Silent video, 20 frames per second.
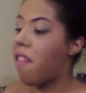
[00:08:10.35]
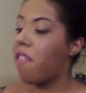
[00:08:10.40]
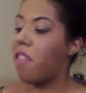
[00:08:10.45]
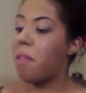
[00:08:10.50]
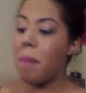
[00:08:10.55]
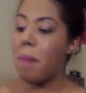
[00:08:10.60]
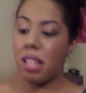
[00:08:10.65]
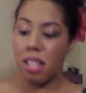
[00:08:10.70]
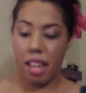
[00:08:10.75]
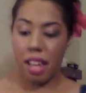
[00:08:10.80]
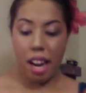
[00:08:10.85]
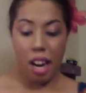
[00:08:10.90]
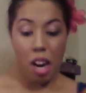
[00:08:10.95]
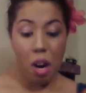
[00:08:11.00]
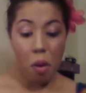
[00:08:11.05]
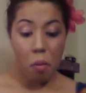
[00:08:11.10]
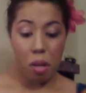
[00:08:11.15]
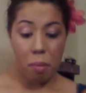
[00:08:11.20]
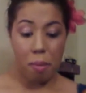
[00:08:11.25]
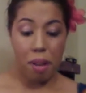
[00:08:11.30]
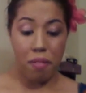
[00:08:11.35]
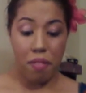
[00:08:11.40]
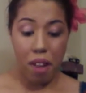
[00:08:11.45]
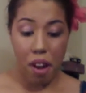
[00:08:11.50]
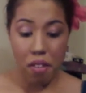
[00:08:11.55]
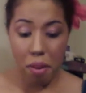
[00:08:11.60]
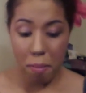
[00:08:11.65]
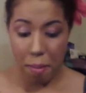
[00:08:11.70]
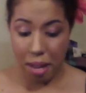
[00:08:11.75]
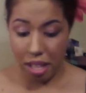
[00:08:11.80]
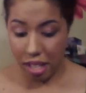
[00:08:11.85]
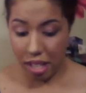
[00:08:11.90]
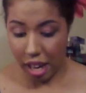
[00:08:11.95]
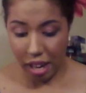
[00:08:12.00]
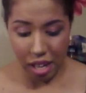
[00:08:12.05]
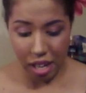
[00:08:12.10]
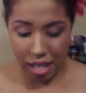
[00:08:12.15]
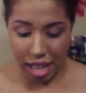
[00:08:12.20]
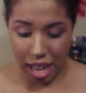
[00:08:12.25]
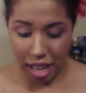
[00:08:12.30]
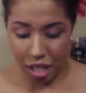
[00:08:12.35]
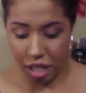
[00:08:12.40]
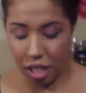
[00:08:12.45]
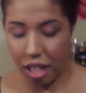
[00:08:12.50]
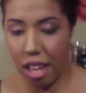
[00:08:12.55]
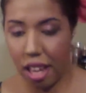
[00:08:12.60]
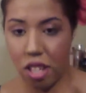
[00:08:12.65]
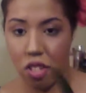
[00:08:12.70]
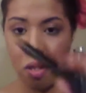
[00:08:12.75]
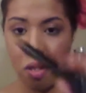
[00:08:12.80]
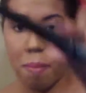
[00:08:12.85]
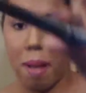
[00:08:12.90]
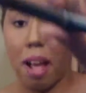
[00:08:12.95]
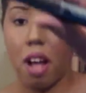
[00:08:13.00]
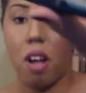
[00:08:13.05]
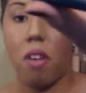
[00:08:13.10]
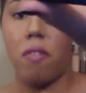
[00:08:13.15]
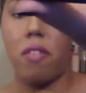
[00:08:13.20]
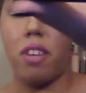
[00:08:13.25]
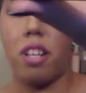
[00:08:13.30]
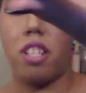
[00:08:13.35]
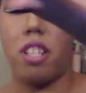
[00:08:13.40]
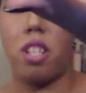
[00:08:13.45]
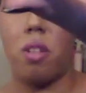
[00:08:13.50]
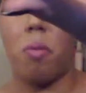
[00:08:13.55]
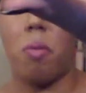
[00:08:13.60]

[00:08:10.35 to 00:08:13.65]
For mascara, one of my favorite mascaras actually is from e.l.f., and it's the